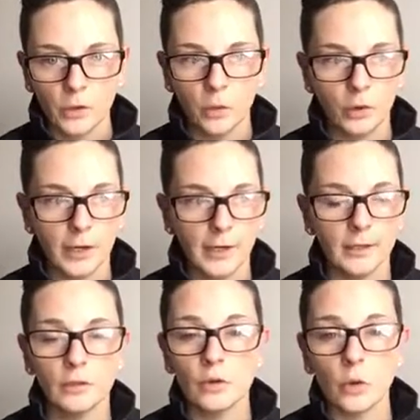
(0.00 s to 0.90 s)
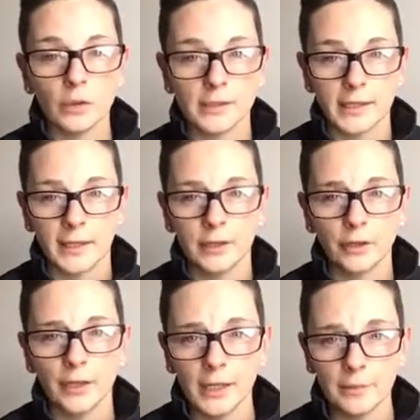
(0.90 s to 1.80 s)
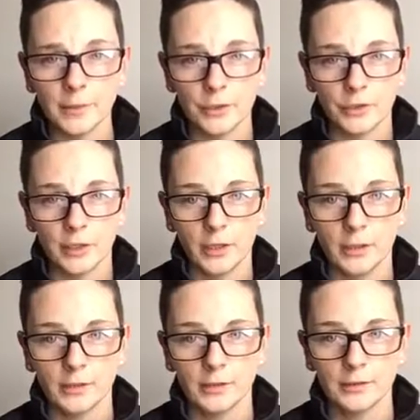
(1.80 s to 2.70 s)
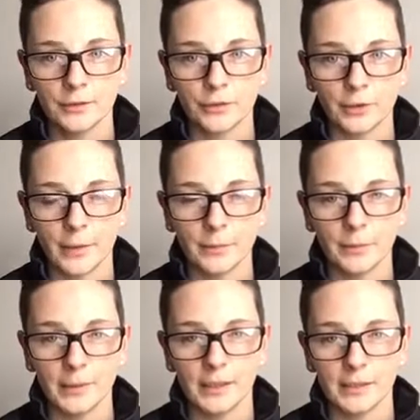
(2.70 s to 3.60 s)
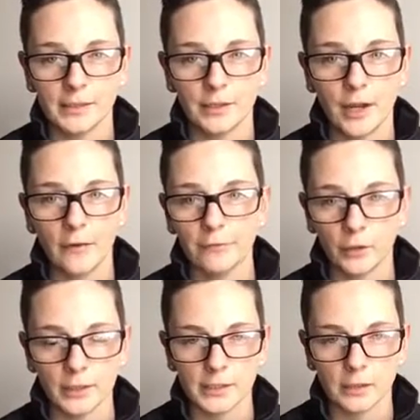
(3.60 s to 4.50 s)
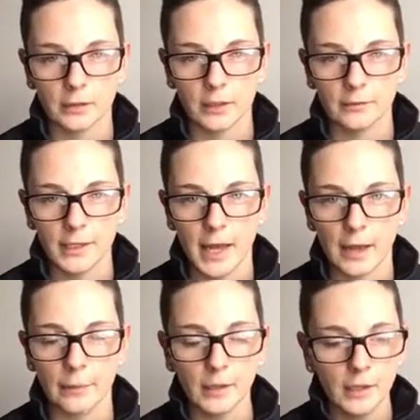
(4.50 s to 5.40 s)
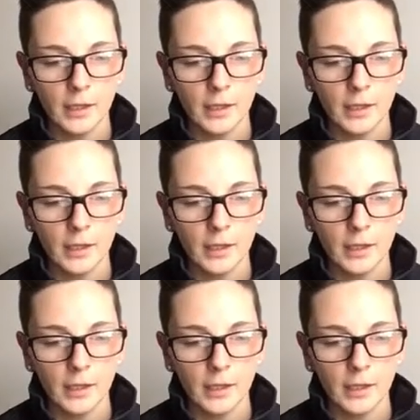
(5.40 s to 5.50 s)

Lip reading: or a goal setting or an imagery script because they're not focused on their rehab.